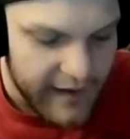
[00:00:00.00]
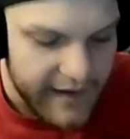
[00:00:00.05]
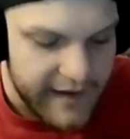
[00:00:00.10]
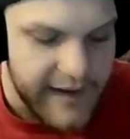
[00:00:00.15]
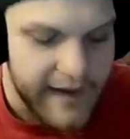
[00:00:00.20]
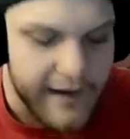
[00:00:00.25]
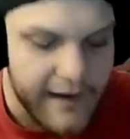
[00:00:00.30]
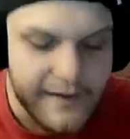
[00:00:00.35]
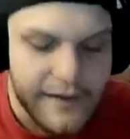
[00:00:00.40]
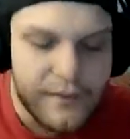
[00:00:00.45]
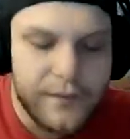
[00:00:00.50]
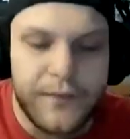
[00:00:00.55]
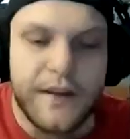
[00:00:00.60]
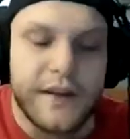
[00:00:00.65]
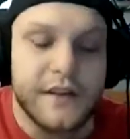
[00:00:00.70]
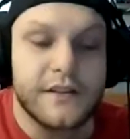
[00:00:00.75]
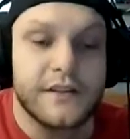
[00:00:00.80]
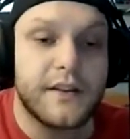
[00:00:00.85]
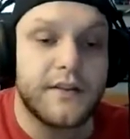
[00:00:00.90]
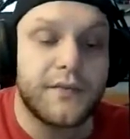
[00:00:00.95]
Easy
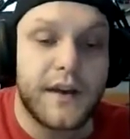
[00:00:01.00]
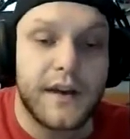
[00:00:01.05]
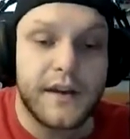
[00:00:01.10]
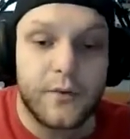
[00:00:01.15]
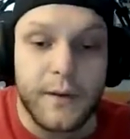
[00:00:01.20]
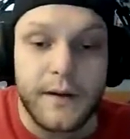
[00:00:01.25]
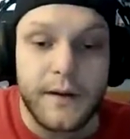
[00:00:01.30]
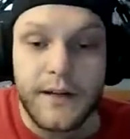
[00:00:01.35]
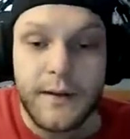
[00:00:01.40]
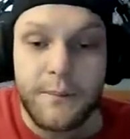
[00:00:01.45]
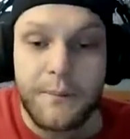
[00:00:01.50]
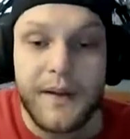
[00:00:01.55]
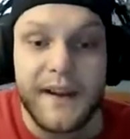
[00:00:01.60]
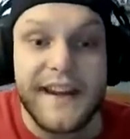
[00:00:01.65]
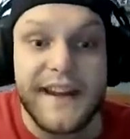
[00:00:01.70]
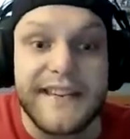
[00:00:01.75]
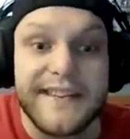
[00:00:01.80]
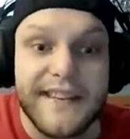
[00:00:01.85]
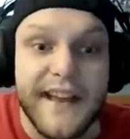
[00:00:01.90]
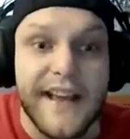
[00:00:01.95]
finishes very quickly, but
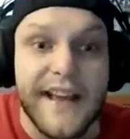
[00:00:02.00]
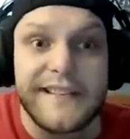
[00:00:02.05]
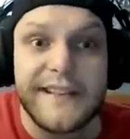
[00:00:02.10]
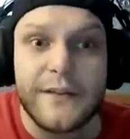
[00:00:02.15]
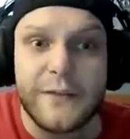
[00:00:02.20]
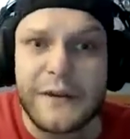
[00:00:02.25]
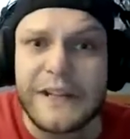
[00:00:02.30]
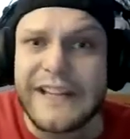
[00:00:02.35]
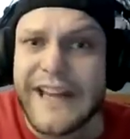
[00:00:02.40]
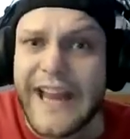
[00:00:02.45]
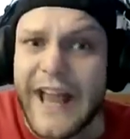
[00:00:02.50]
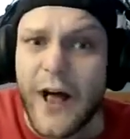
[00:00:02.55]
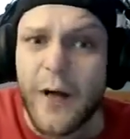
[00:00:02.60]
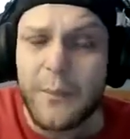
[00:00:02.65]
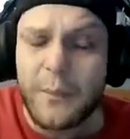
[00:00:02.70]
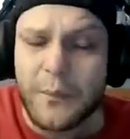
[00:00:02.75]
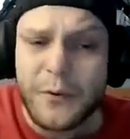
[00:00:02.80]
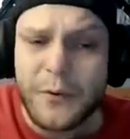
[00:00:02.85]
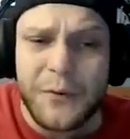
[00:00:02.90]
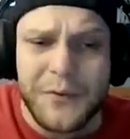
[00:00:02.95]
he doesn't really
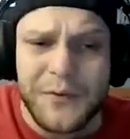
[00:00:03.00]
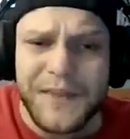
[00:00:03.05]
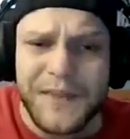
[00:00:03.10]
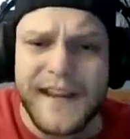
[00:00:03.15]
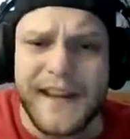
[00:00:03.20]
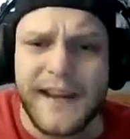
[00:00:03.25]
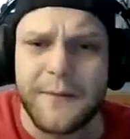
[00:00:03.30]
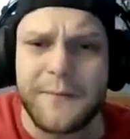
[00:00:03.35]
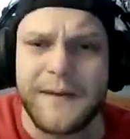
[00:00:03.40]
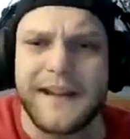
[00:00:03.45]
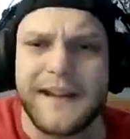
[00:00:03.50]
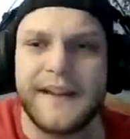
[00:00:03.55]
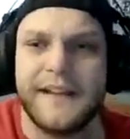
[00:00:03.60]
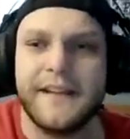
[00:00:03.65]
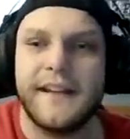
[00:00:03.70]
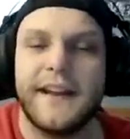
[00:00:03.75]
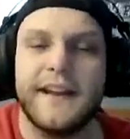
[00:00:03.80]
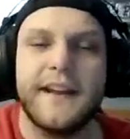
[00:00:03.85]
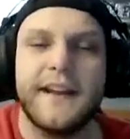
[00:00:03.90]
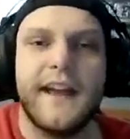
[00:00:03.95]
help Ruthie
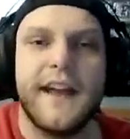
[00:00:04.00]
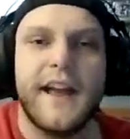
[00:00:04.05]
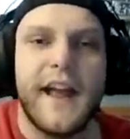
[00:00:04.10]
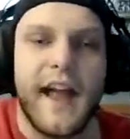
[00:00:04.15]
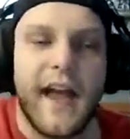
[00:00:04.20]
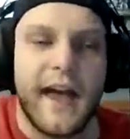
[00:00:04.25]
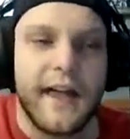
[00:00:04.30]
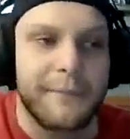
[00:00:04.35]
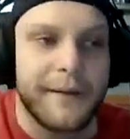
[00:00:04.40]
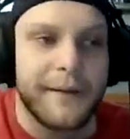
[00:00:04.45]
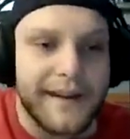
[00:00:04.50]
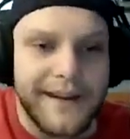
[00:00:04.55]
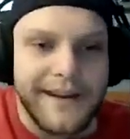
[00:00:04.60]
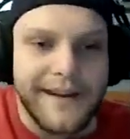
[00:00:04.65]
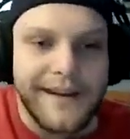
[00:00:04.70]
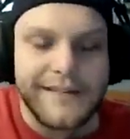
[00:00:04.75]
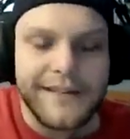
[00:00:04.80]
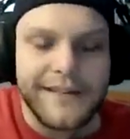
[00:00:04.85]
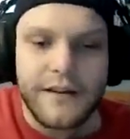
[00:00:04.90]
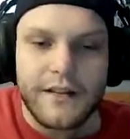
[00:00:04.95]
immediately. And I'm like,
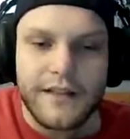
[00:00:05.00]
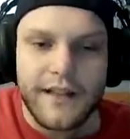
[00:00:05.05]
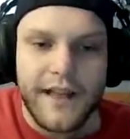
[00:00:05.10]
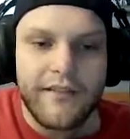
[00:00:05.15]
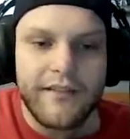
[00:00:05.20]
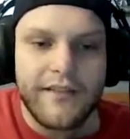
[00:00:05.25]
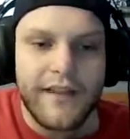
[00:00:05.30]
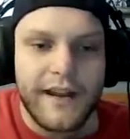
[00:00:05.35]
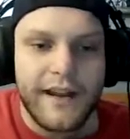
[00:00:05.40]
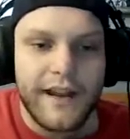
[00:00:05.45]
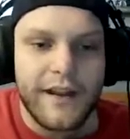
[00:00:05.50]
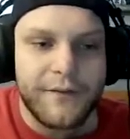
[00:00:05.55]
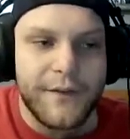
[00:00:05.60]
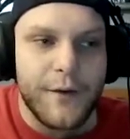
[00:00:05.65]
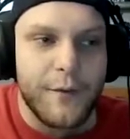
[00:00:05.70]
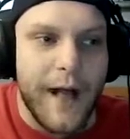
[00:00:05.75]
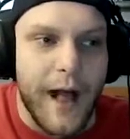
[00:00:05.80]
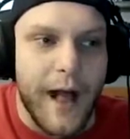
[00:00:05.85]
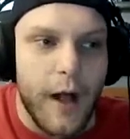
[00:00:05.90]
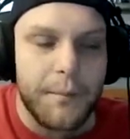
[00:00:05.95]
Easy, that if
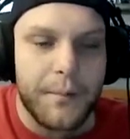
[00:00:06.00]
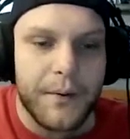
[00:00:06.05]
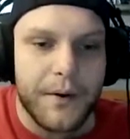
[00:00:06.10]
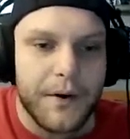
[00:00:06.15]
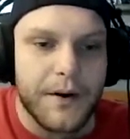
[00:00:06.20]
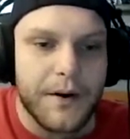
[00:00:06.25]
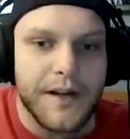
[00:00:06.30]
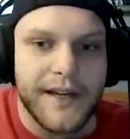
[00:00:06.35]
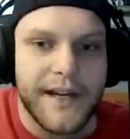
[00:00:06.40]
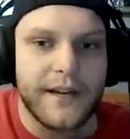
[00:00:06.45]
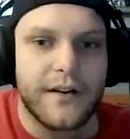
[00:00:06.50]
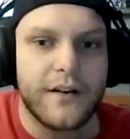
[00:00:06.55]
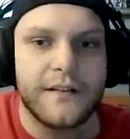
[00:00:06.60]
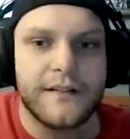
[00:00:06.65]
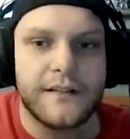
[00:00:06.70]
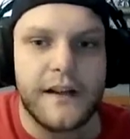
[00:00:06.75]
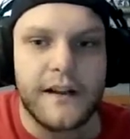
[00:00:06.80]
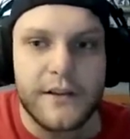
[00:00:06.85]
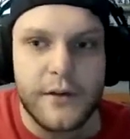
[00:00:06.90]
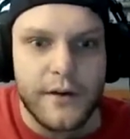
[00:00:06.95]
you help her and get her
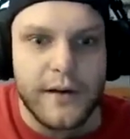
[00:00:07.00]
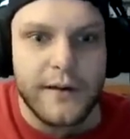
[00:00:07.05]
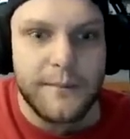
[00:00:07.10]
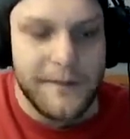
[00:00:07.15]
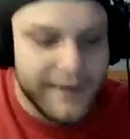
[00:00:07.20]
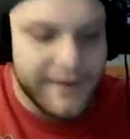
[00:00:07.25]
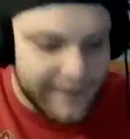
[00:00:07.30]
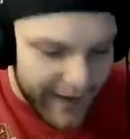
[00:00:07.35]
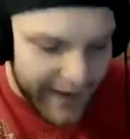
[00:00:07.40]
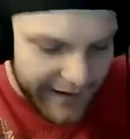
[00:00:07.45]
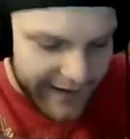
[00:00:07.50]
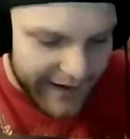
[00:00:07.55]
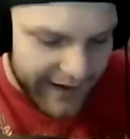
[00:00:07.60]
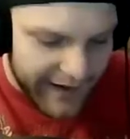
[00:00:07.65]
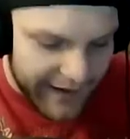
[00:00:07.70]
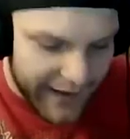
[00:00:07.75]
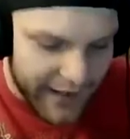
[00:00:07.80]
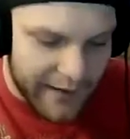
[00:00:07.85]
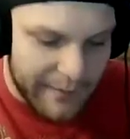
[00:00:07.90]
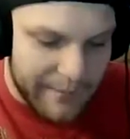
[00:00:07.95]
done, you can be
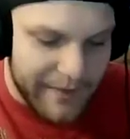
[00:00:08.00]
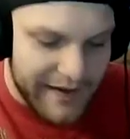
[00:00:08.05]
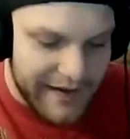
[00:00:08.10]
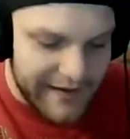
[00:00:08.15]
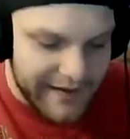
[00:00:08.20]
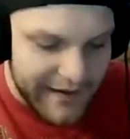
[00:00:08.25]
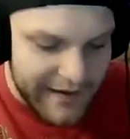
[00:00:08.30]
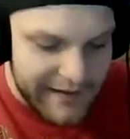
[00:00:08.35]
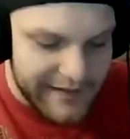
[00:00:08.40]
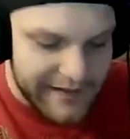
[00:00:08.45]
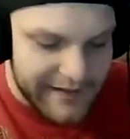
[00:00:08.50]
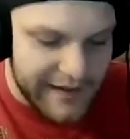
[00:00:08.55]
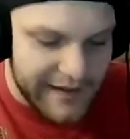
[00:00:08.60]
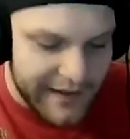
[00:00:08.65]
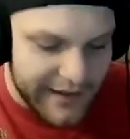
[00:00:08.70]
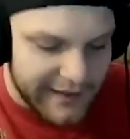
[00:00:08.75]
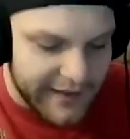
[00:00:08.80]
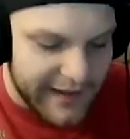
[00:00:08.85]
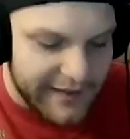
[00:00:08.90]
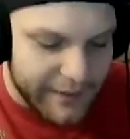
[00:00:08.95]
second here. But he doesn't. He
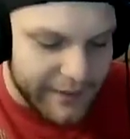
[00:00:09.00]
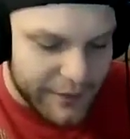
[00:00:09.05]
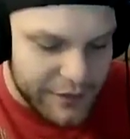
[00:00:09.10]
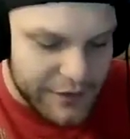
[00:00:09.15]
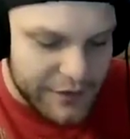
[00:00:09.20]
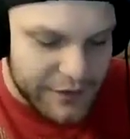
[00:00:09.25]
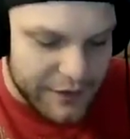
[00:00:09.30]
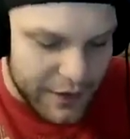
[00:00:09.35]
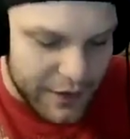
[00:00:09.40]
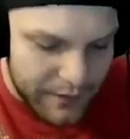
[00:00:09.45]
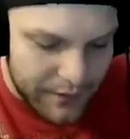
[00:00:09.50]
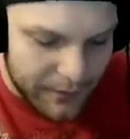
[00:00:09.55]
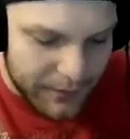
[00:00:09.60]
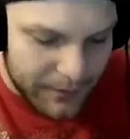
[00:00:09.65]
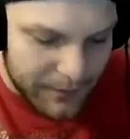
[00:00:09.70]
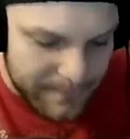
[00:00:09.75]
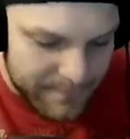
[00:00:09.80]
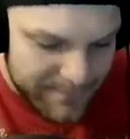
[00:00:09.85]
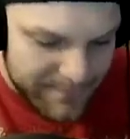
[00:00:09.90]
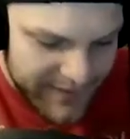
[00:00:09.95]
like lets her
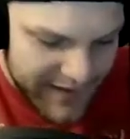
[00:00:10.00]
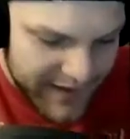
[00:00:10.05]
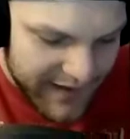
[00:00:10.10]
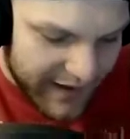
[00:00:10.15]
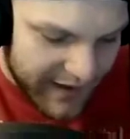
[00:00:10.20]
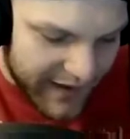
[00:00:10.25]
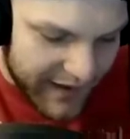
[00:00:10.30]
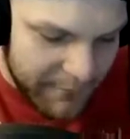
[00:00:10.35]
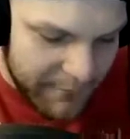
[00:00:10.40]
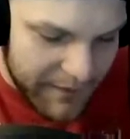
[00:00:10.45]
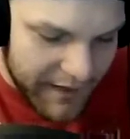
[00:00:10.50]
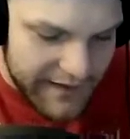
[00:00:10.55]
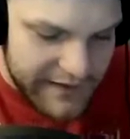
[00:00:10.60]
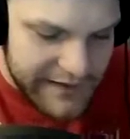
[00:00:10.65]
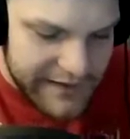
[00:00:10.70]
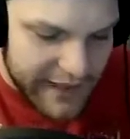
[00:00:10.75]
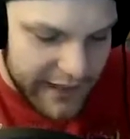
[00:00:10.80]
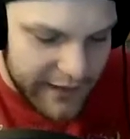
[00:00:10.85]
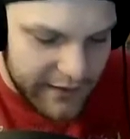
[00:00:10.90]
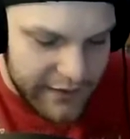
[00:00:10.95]
struggle, and I'm not
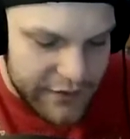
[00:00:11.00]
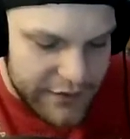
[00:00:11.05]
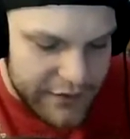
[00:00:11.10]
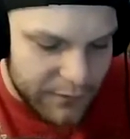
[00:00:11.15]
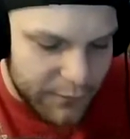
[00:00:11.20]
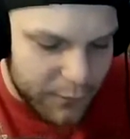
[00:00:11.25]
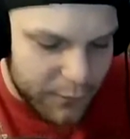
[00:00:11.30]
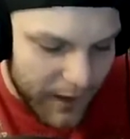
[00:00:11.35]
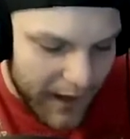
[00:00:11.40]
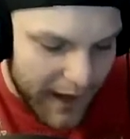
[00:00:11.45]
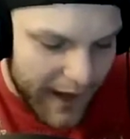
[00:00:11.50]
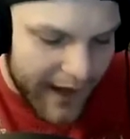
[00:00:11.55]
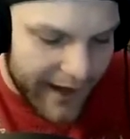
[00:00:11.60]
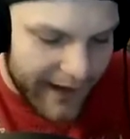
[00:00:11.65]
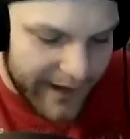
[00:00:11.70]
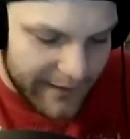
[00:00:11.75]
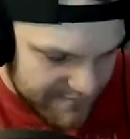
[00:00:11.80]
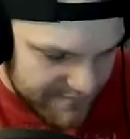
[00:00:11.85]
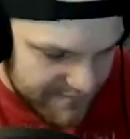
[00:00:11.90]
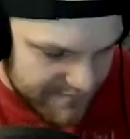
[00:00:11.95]
entirely sure why.